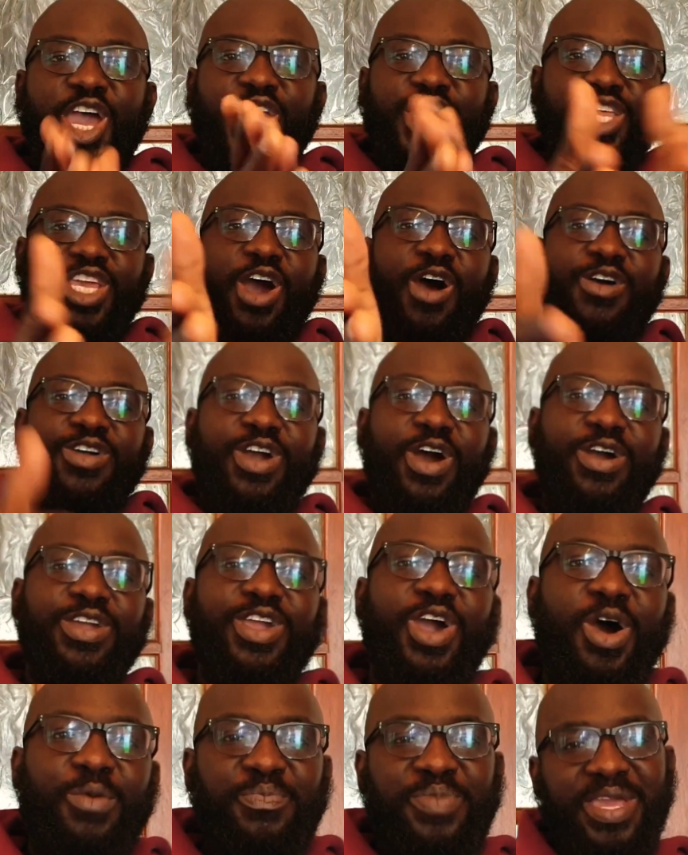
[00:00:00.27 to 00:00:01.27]

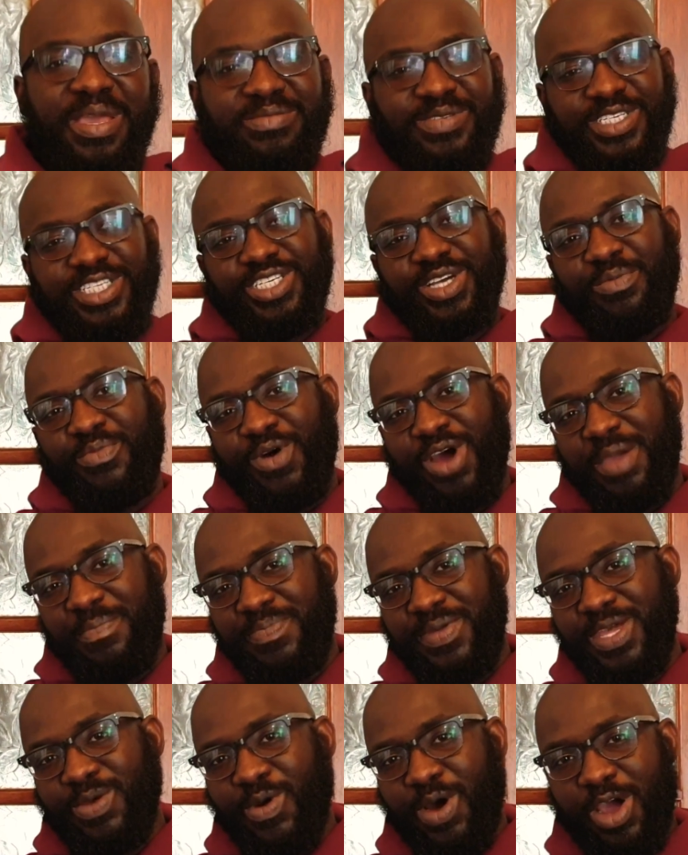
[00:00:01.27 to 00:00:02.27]
Yo, peeps, it's your boy
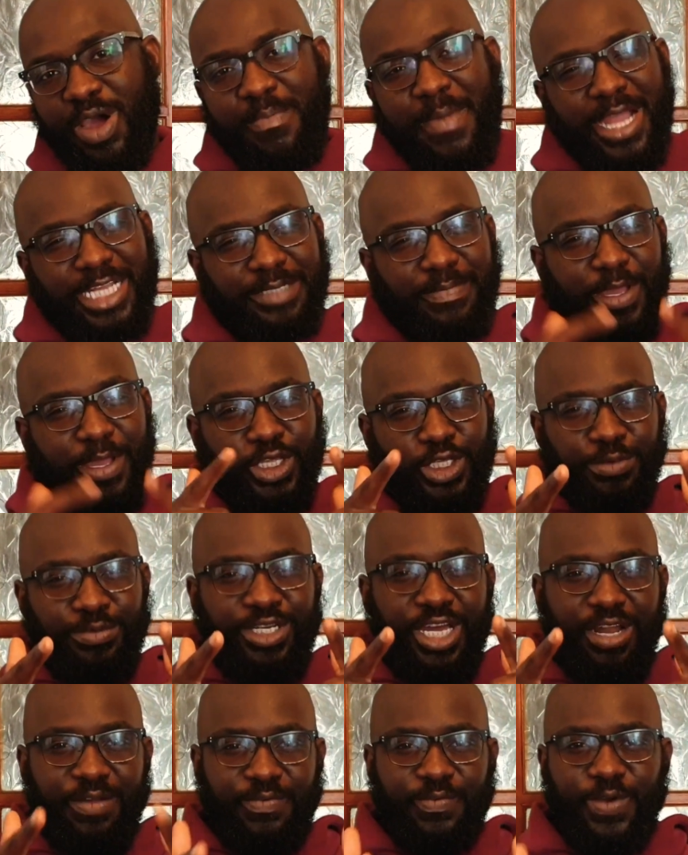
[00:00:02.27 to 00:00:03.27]
P. Welcome back to my YouTube
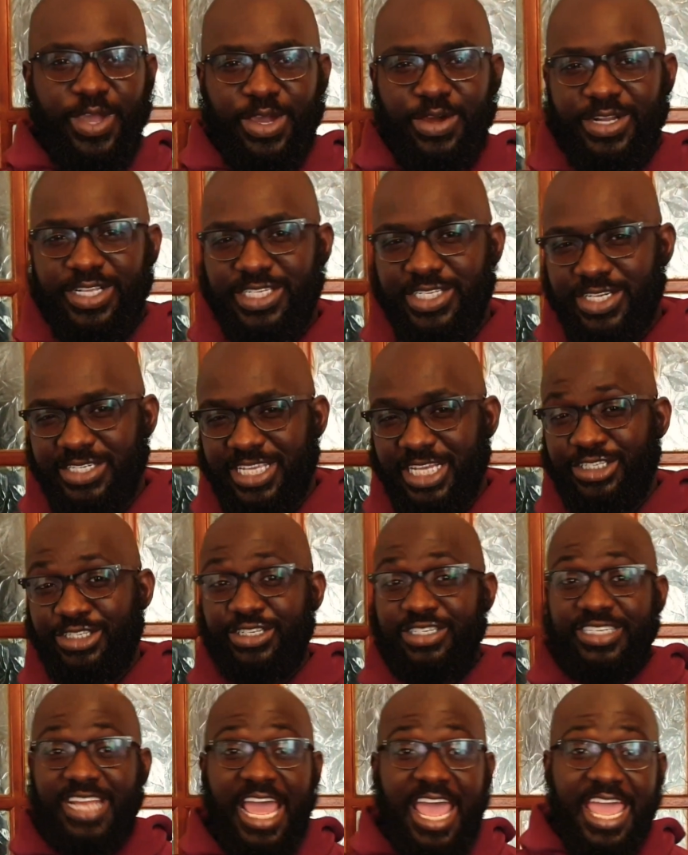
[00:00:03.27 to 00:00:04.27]
channel before you go to sauce. And
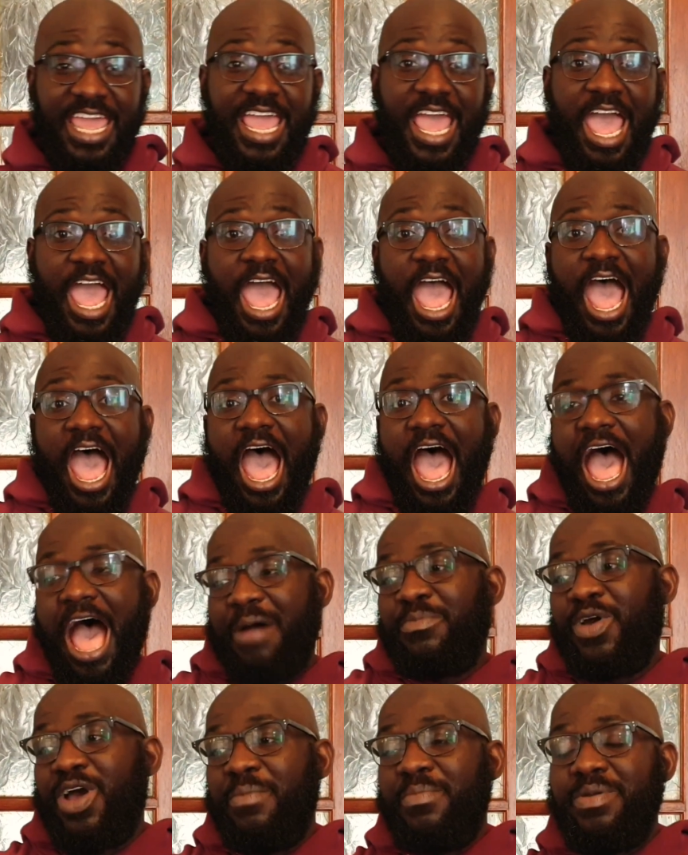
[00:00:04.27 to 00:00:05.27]
today,
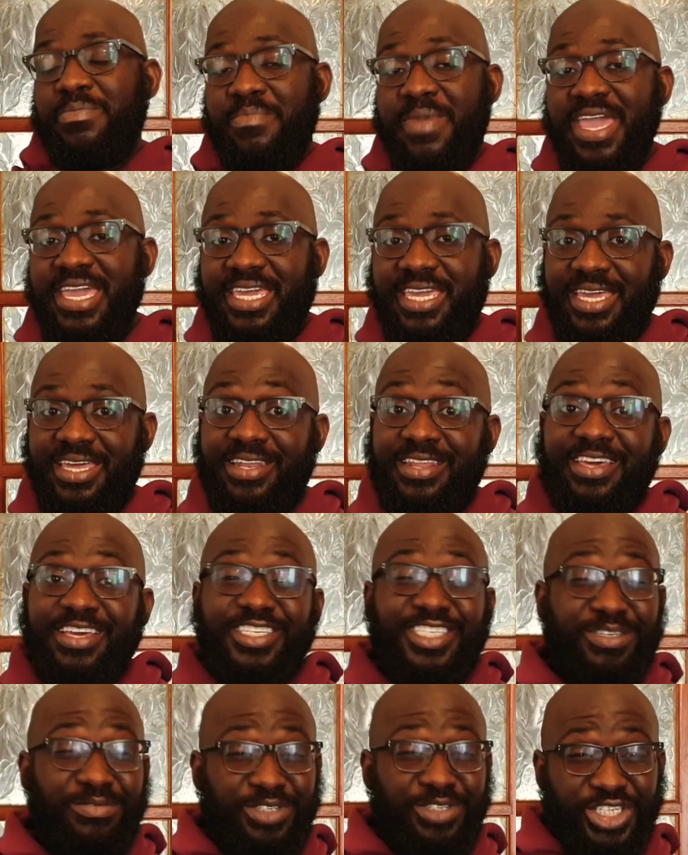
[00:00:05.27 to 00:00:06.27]
I'm going to be making
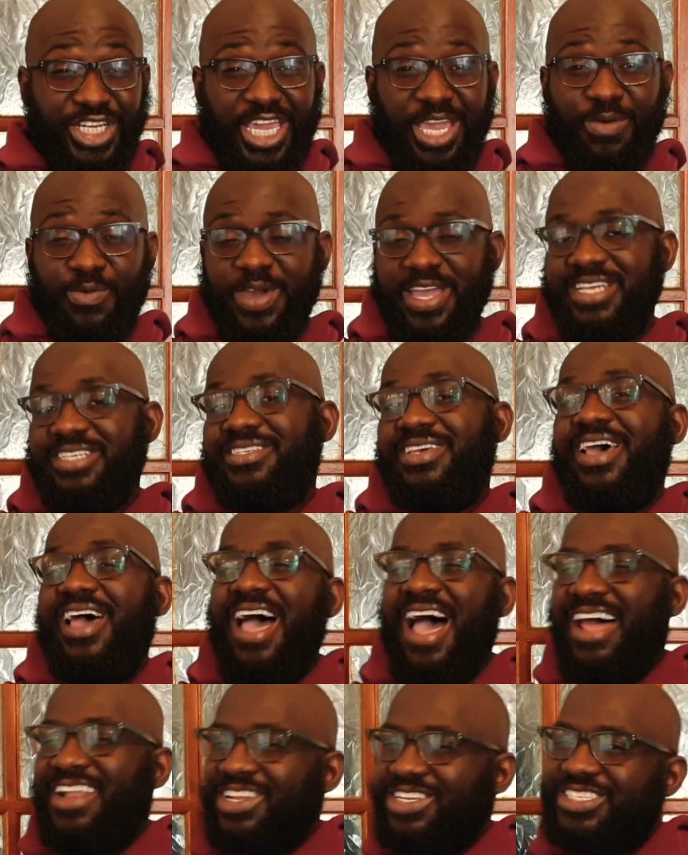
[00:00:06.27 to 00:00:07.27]
some chicken wings.
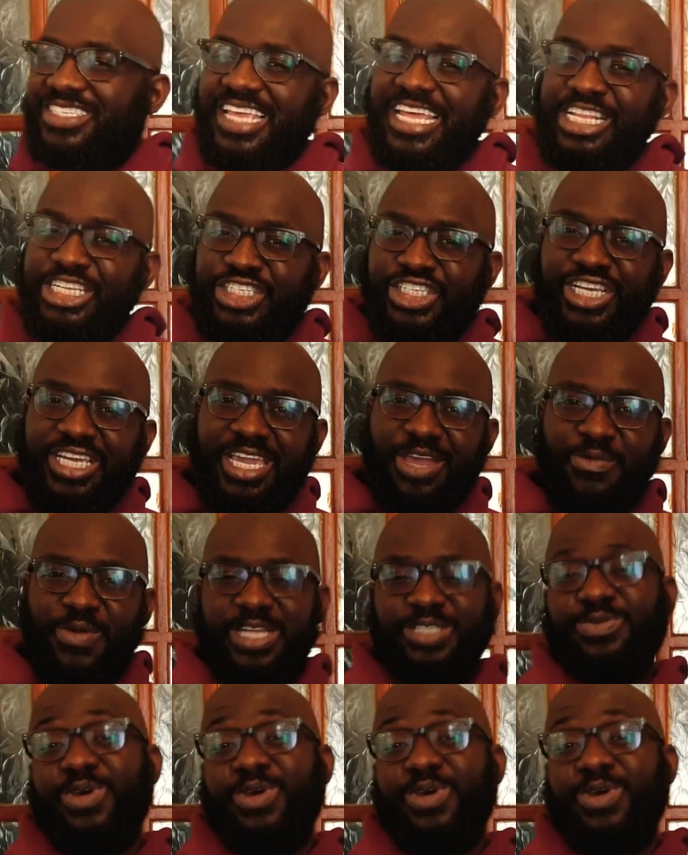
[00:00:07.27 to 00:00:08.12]
And not just any chicken wings.